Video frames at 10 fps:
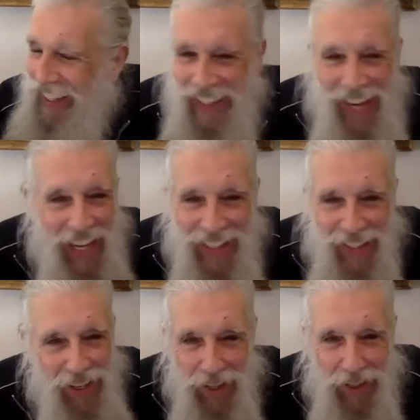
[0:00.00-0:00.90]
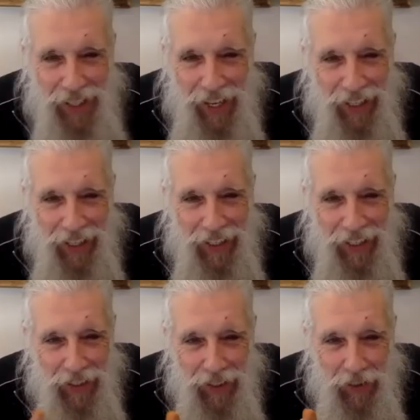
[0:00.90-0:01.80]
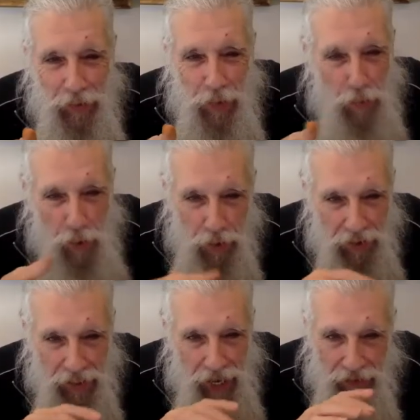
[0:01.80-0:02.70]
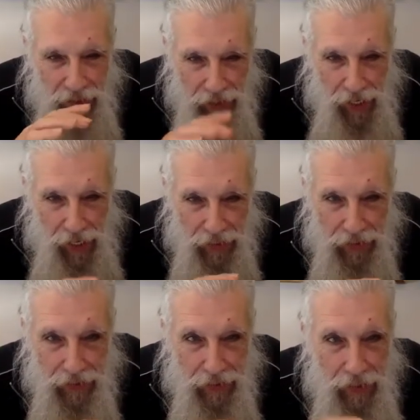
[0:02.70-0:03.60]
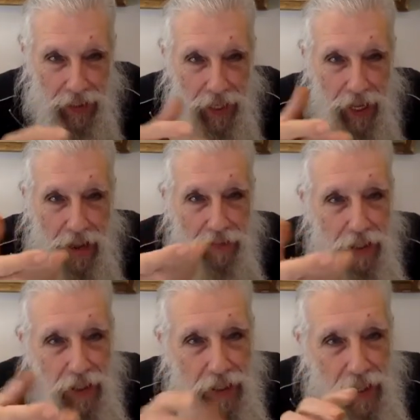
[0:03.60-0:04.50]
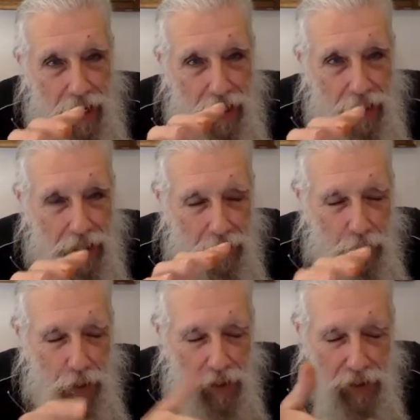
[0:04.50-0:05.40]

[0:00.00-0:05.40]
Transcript: Next Thursday, we won't have a class. Evelyn will